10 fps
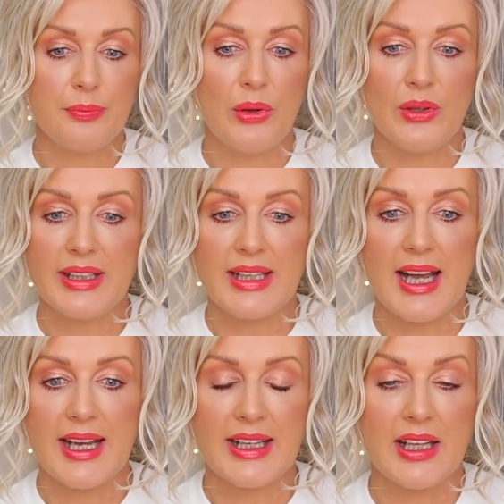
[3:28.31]
Paul and
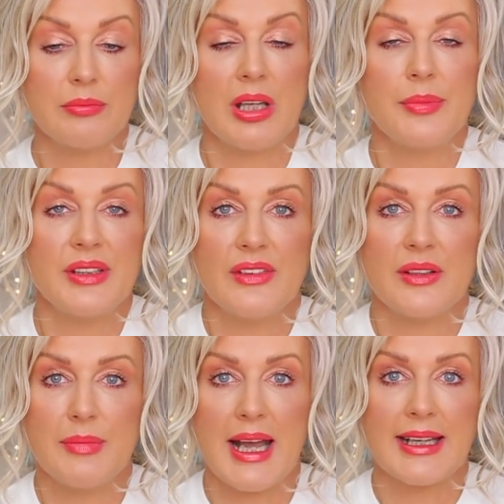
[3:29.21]
I, and maybe
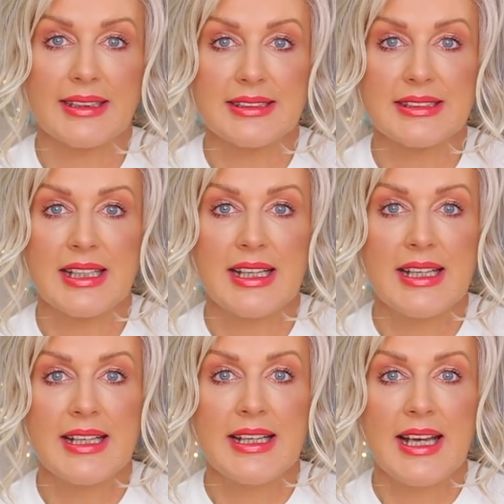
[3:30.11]
even Max,
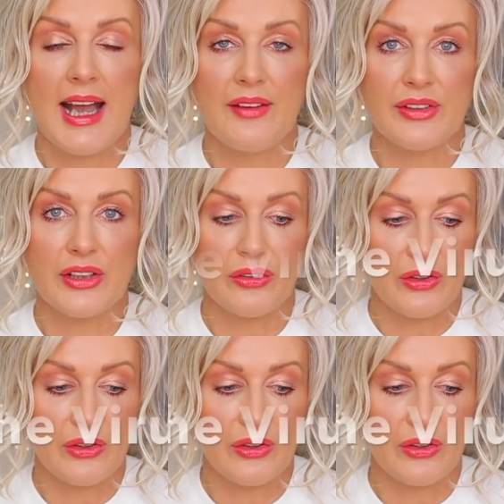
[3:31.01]
have a